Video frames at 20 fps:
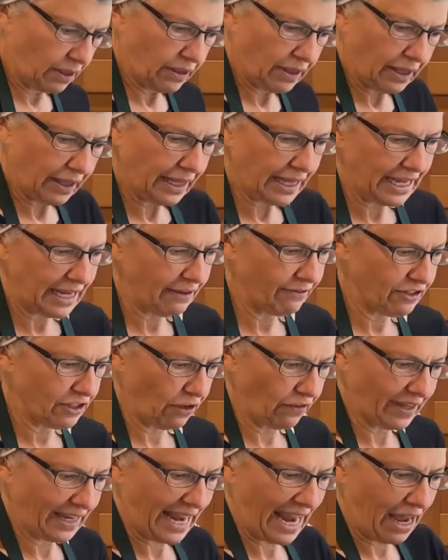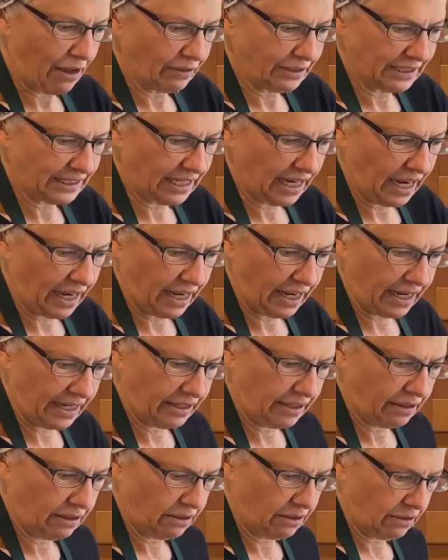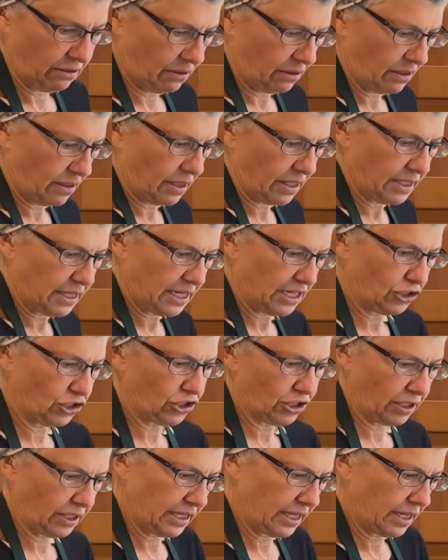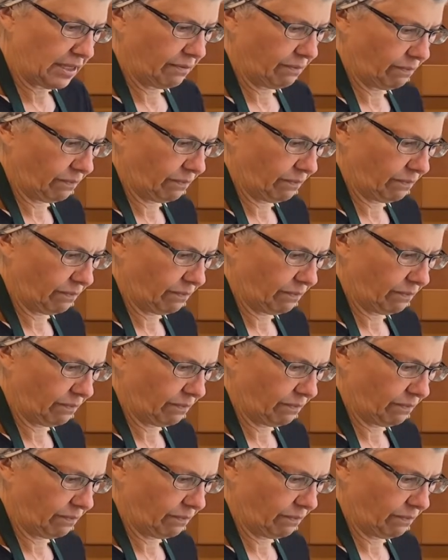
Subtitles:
leaves on the outside initially,